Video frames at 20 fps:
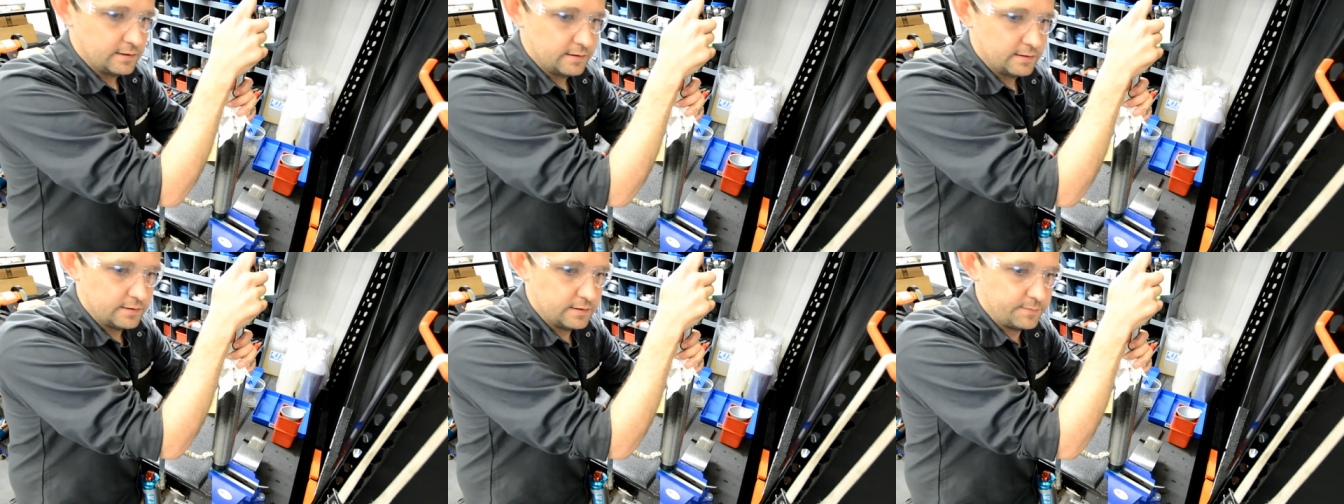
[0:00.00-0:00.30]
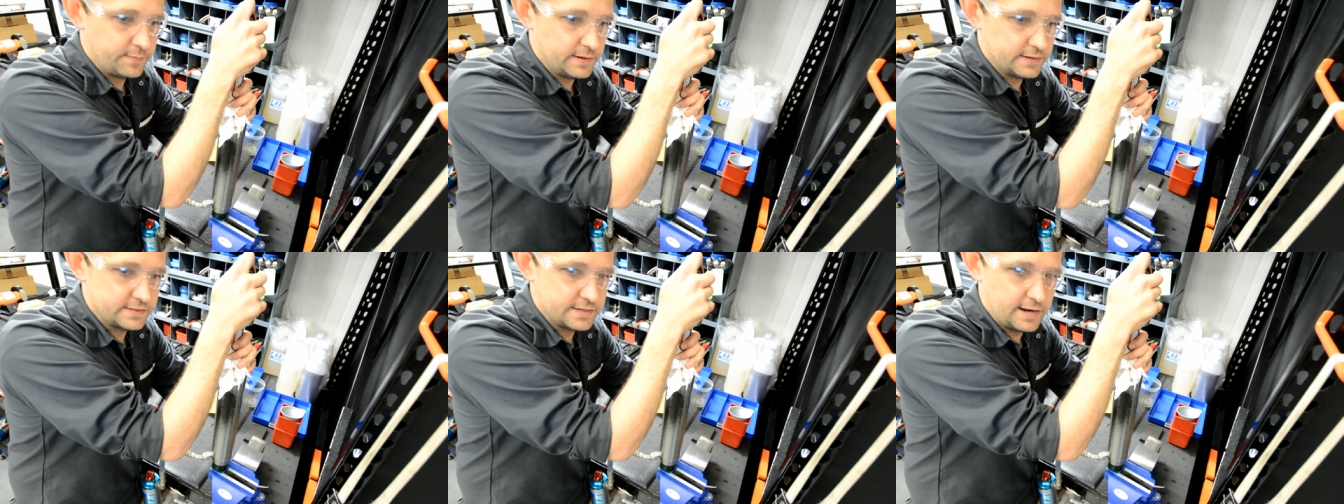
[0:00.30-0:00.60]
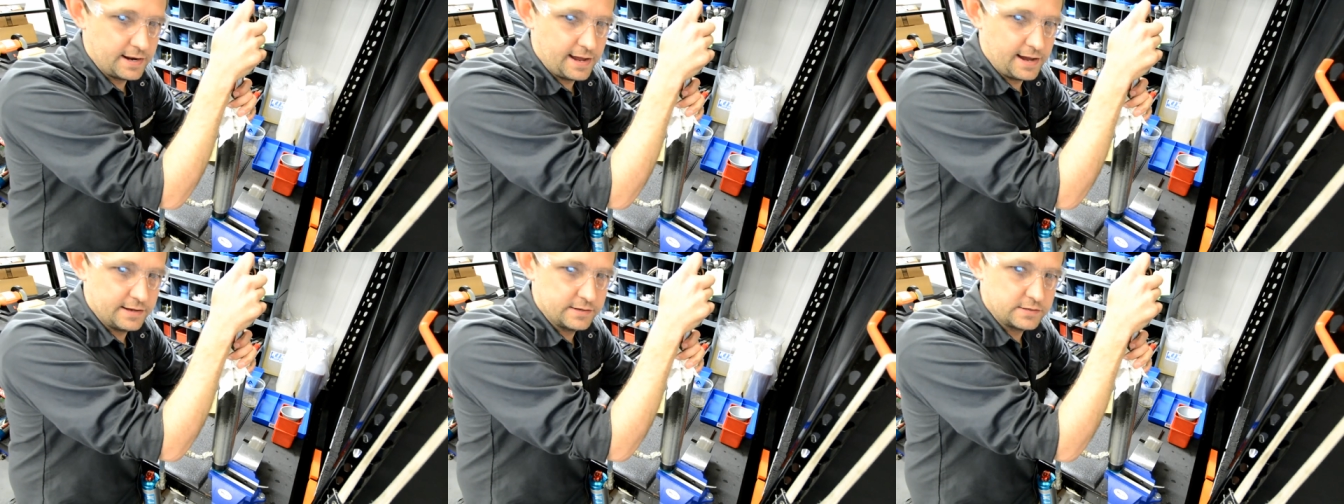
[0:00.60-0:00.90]
the piston
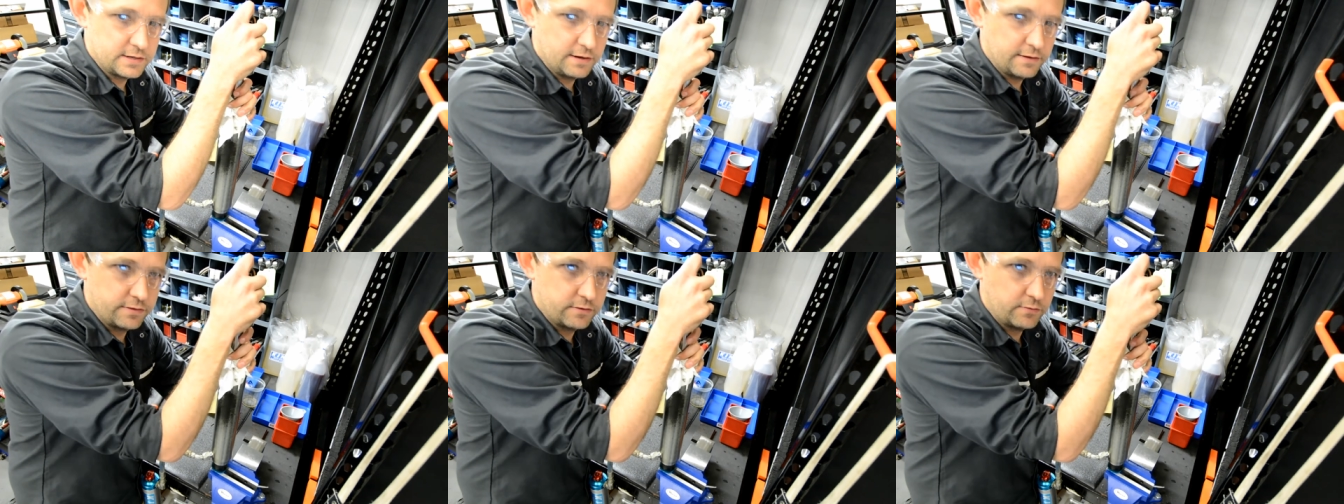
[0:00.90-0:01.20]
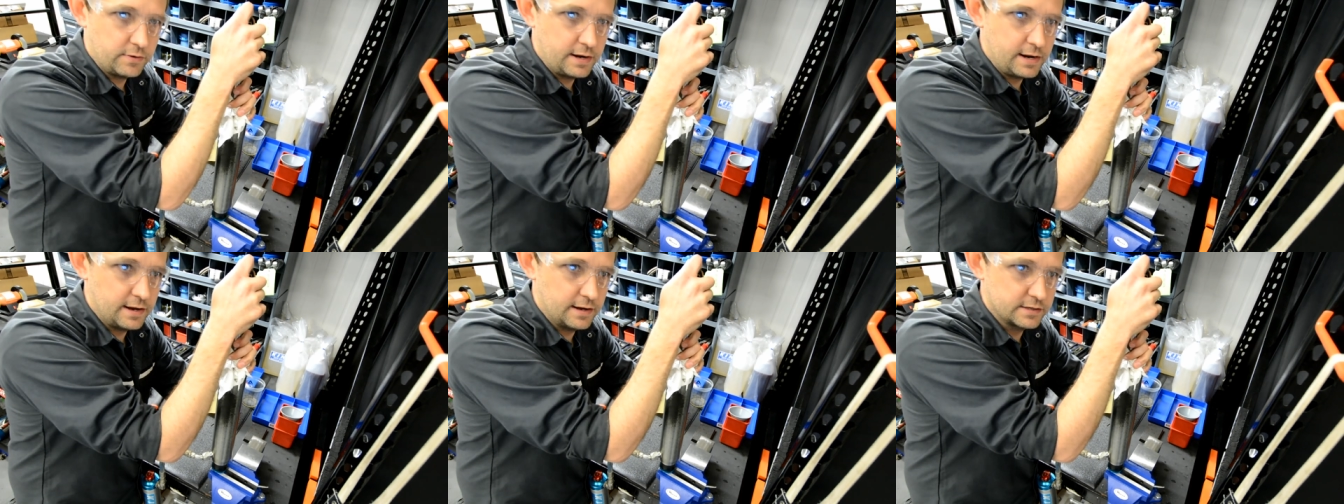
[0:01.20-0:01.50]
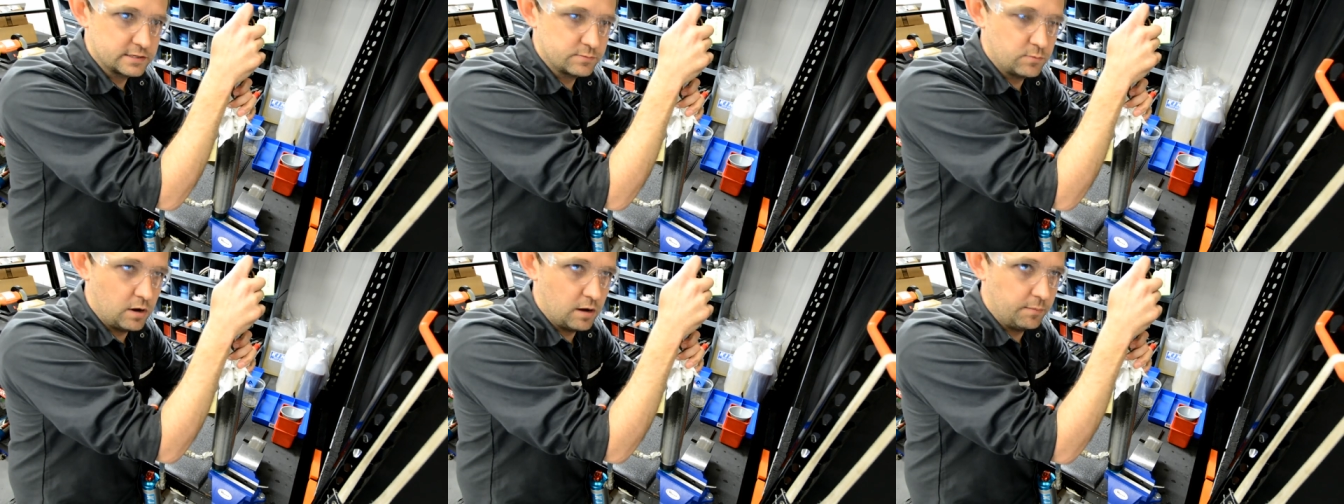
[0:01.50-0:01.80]
has uh, three uh,
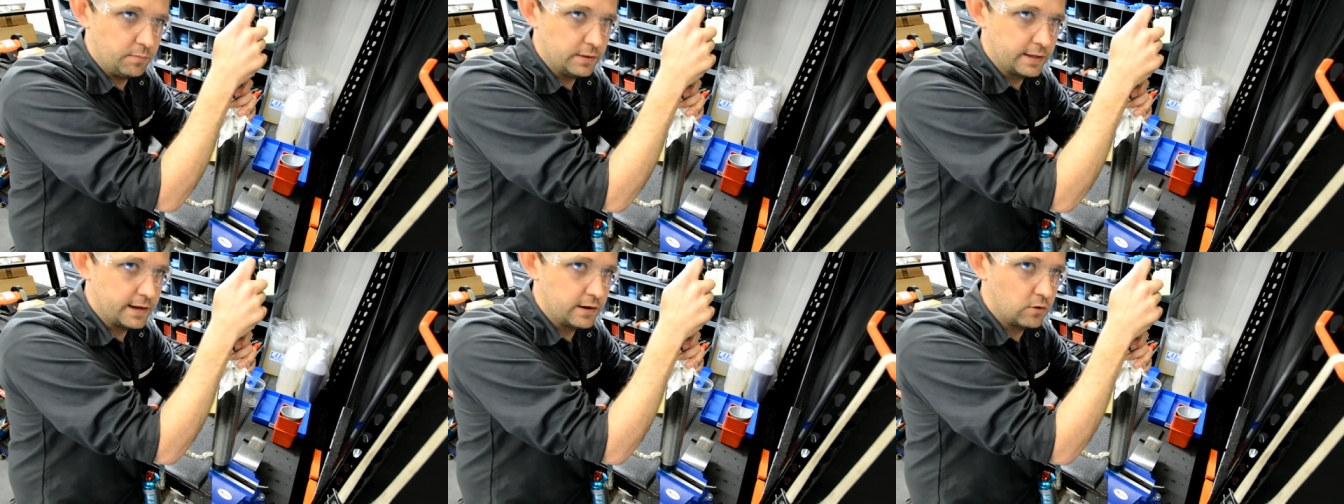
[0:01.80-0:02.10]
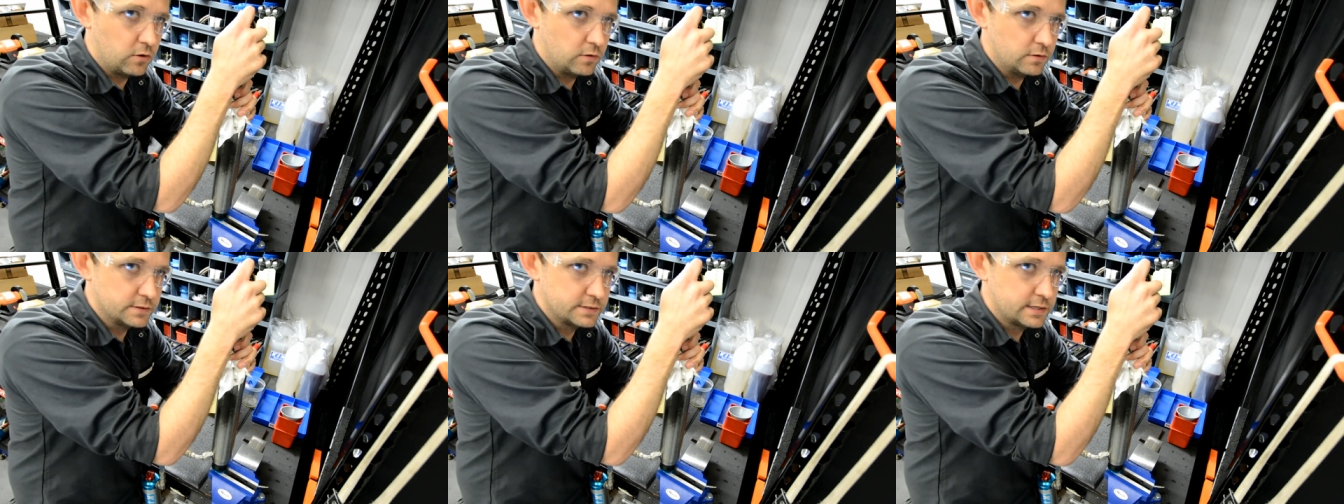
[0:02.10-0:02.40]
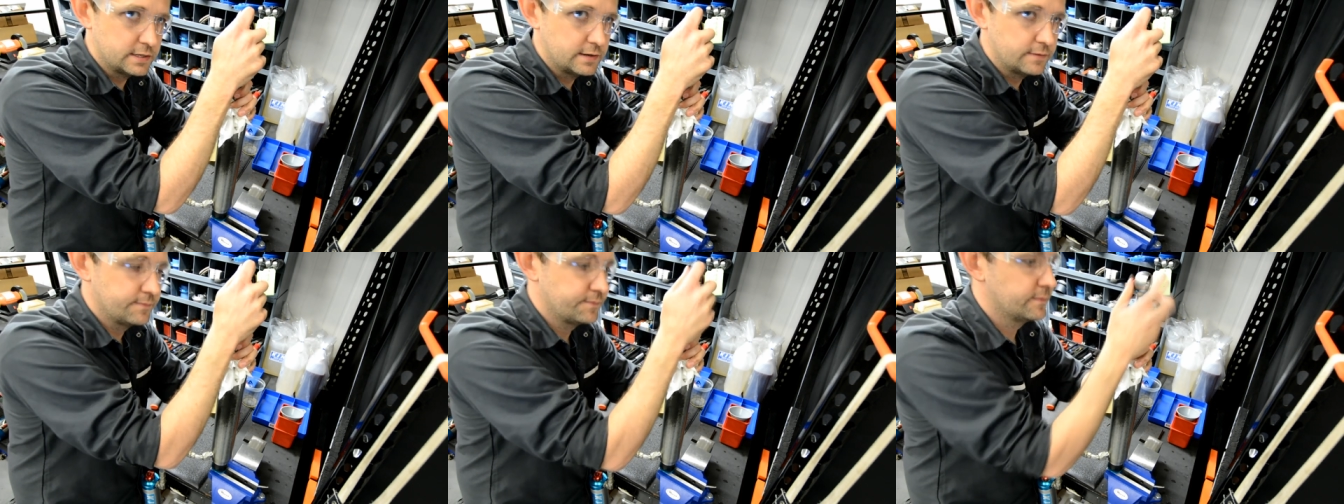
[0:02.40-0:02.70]
small bleed holes